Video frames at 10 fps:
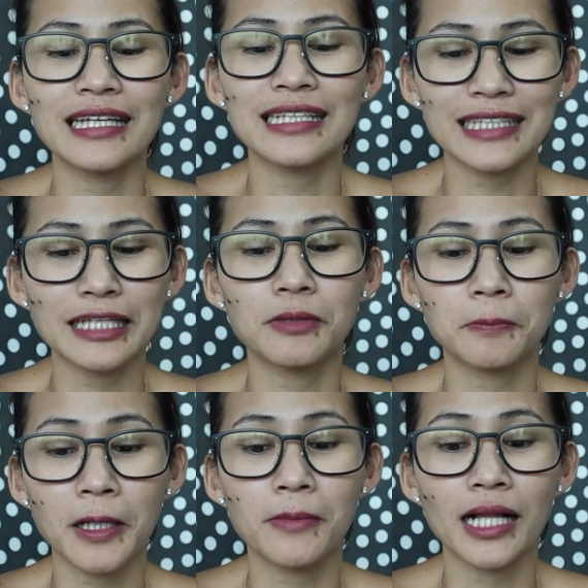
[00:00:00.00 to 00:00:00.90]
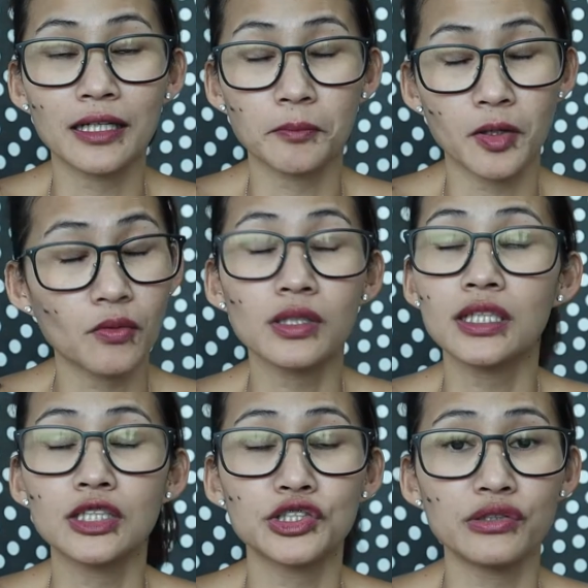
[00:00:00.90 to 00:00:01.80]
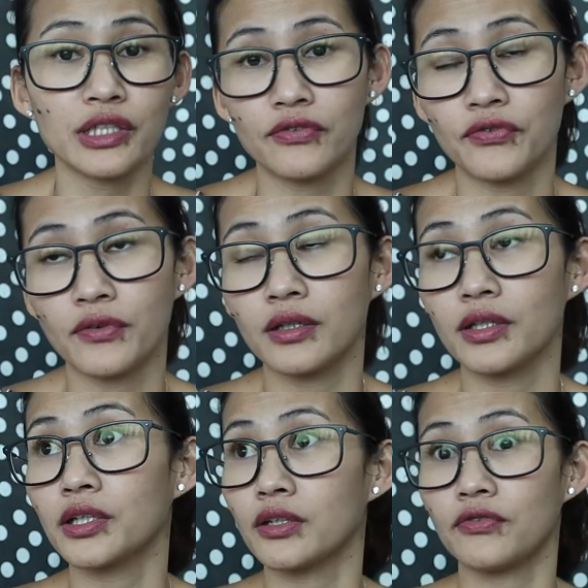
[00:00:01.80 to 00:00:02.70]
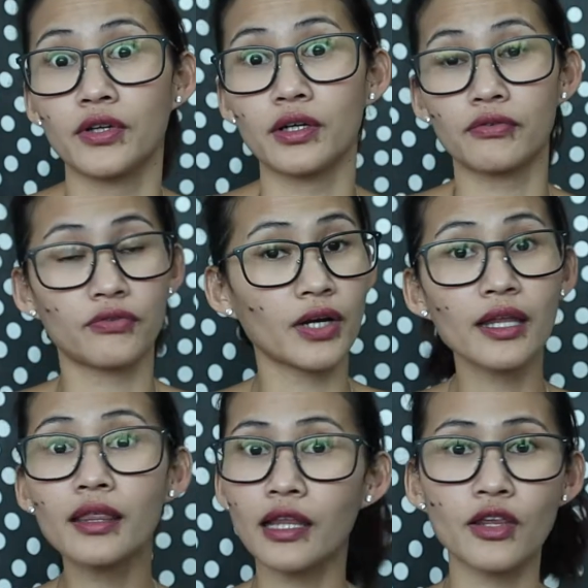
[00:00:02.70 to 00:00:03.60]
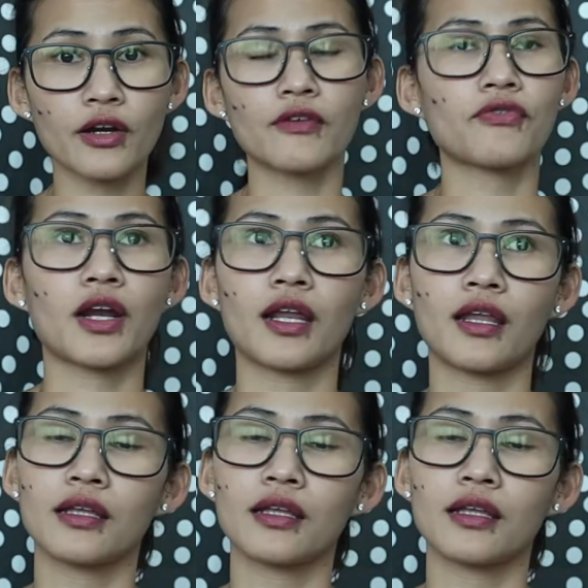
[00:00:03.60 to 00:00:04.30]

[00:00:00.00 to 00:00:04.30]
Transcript: he said mapagmahal na kami. Well, that's true. If you're a friend, then you're a friend.